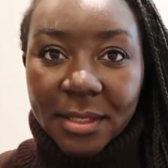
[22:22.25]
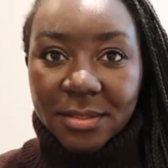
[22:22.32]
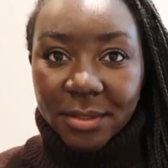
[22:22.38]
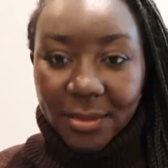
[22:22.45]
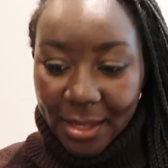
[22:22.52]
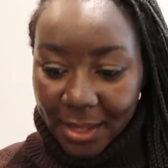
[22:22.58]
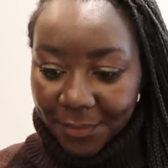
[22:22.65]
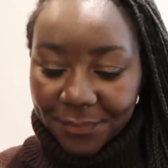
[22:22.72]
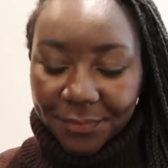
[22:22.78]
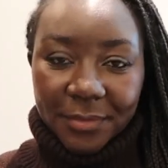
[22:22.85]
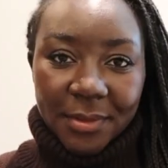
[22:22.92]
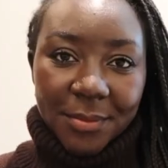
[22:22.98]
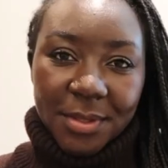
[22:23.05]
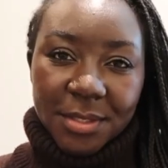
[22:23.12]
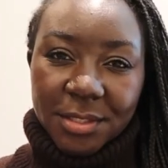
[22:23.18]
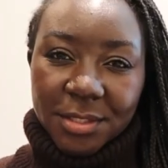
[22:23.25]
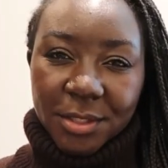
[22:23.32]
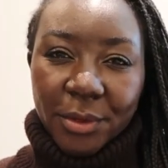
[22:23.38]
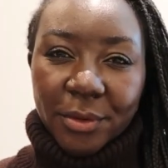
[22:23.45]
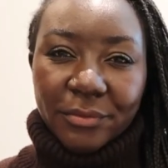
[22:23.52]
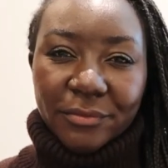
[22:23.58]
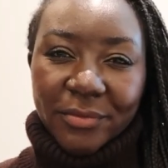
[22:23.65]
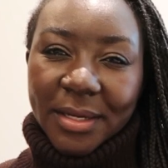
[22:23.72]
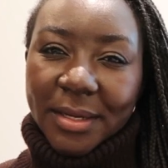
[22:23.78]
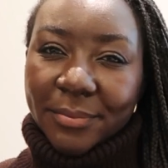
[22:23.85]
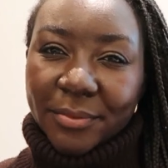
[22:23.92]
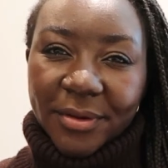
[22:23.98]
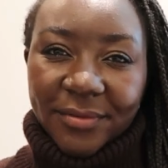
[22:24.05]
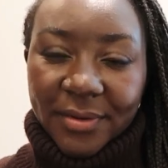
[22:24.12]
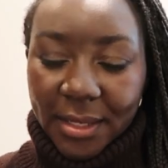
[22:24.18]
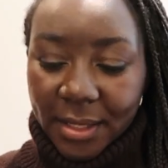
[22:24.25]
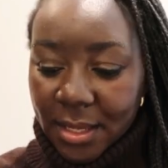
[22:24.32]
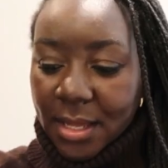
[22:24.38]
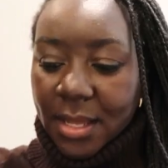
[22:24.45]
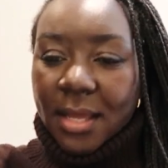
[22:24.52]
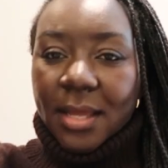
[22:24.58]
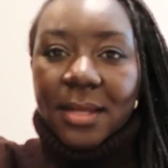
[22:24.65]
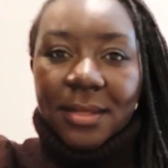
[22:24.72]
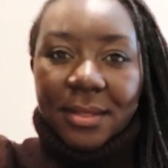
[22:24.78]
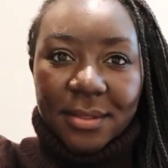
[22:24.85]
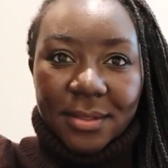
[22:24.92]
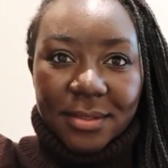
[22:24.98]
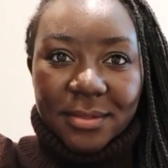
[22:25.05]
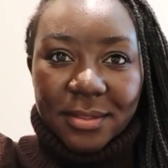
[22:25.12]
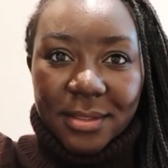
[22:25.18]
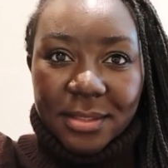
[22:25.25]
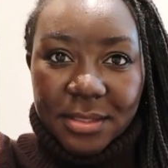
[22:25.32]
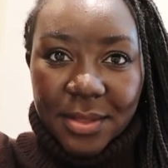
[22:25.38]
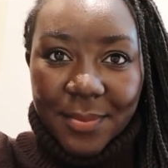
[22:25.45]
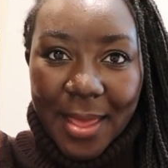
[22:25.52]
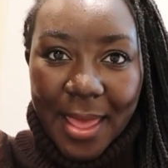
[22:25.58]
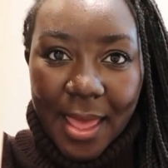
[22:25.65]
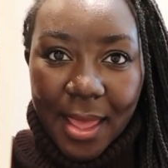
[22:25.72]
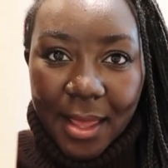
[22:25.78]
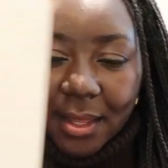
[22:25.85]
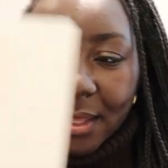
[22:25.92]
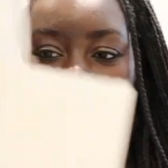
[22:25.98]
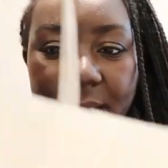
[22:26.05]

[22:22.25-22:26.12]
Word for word: so yeah let me just show you really briefly so this is the bag